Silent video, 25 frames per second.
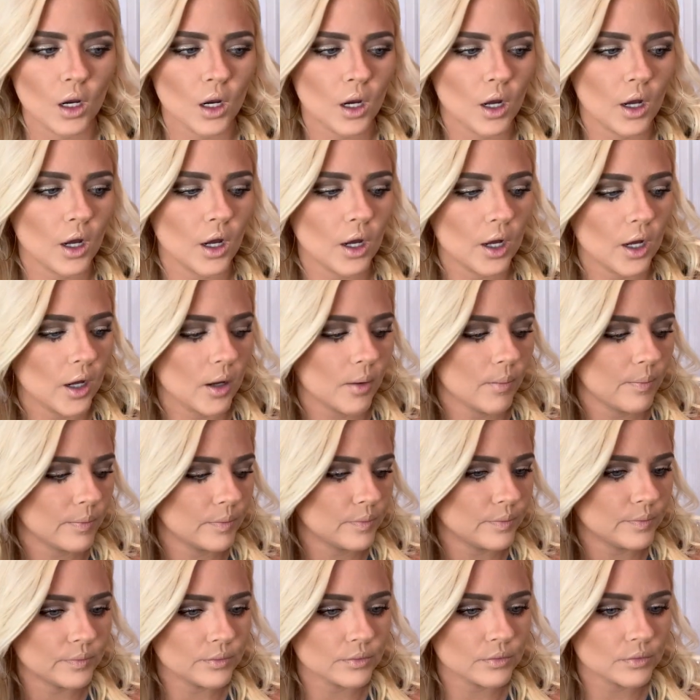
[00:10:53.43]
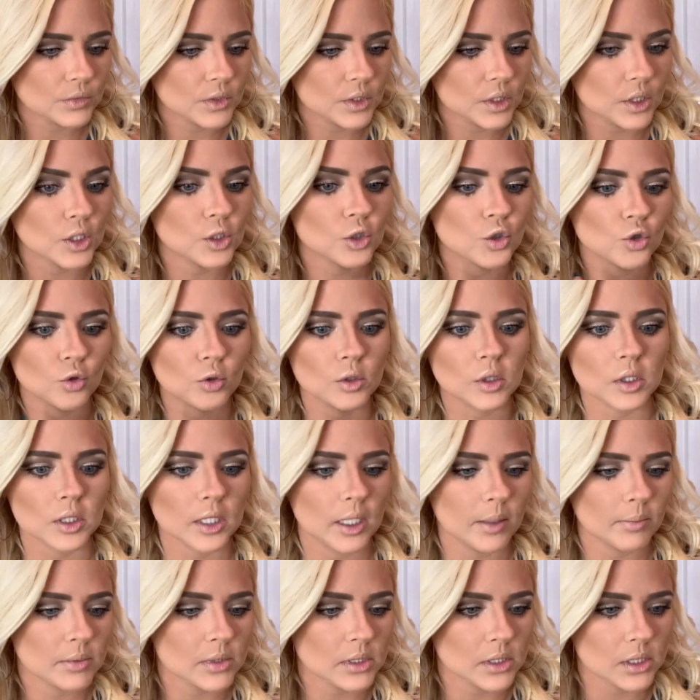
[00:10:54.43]
Let's do the
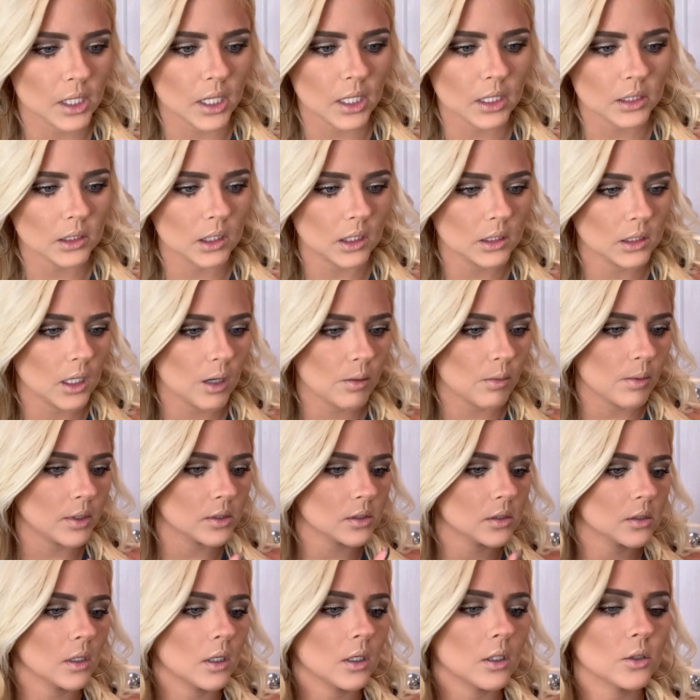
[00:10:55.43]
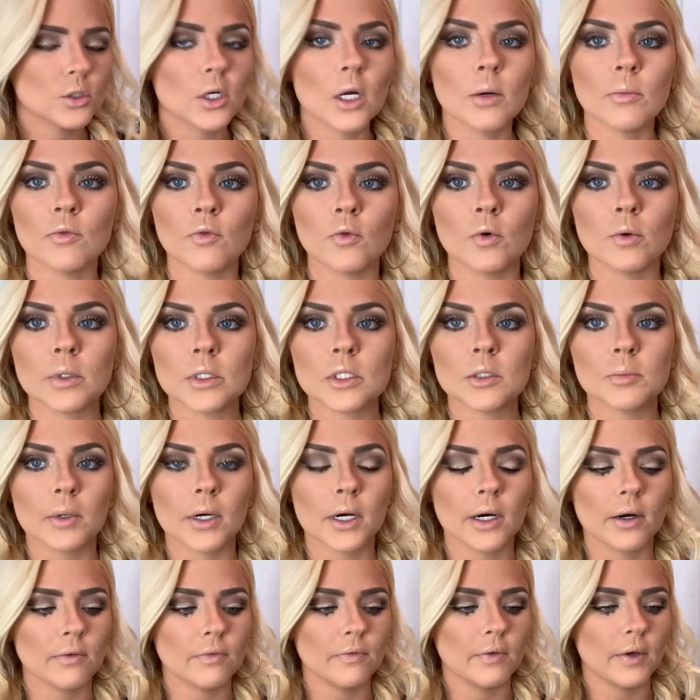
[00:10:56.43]
lips then. Let that mascara dry before we spray
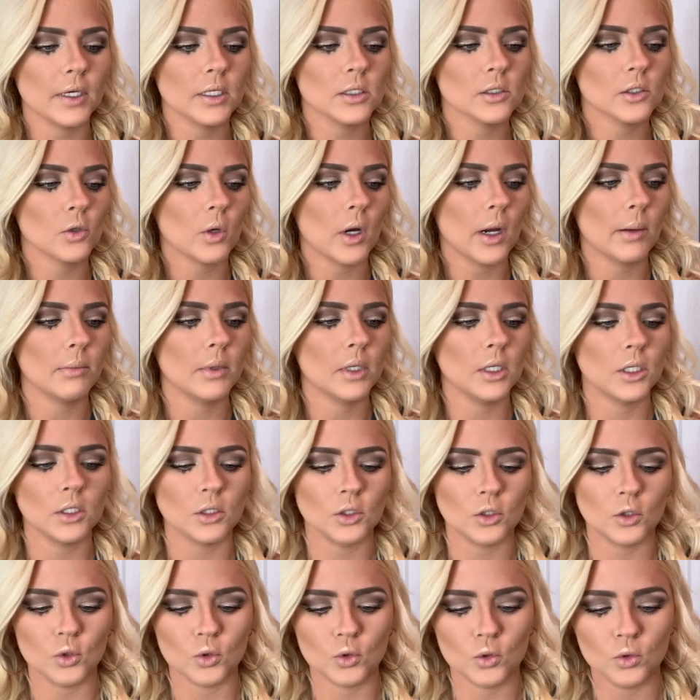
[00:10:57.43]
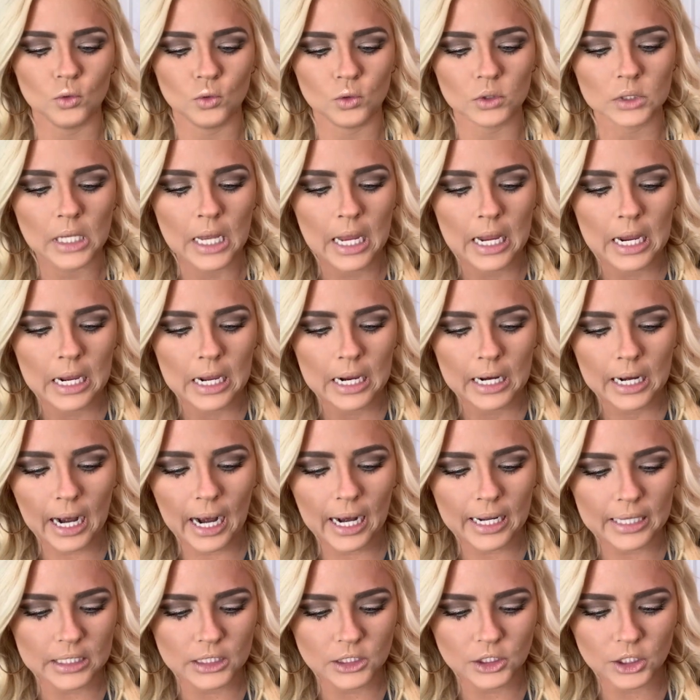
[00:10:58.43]
our face. So I'm gonna use
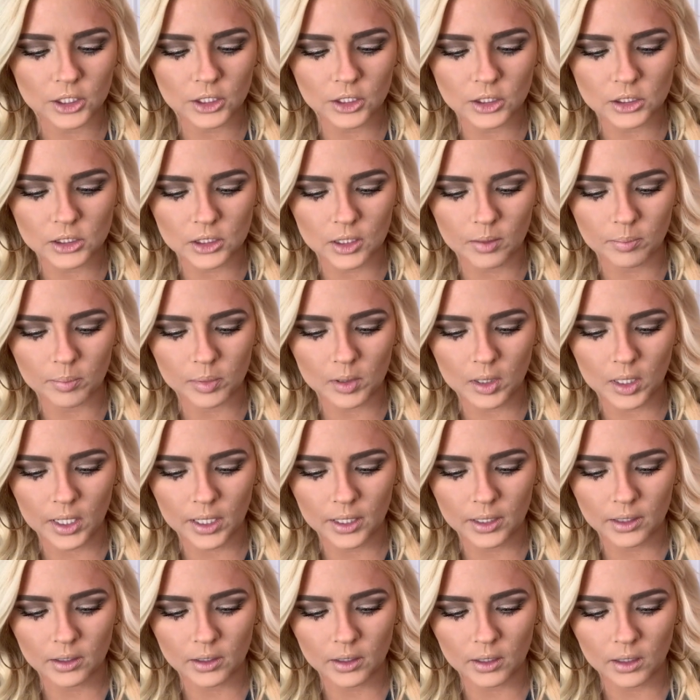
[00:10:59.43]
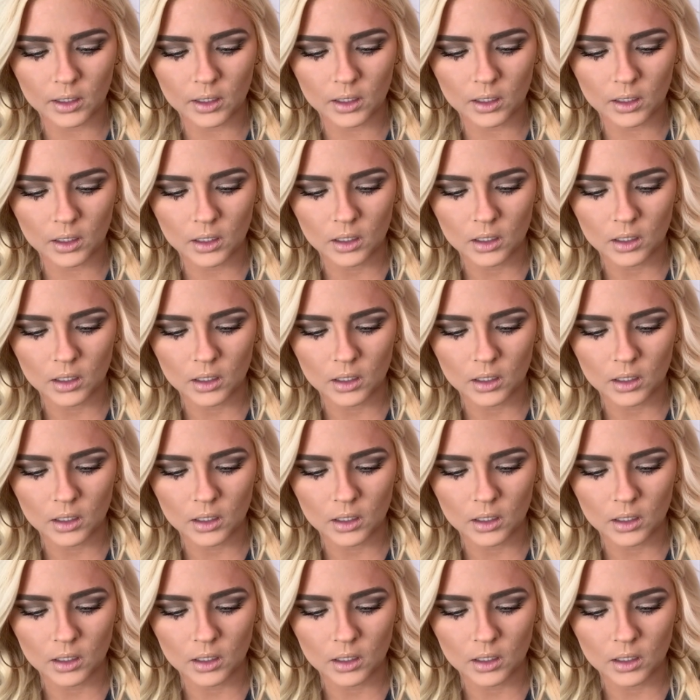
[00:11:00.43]
Kylie Jenner's lip liner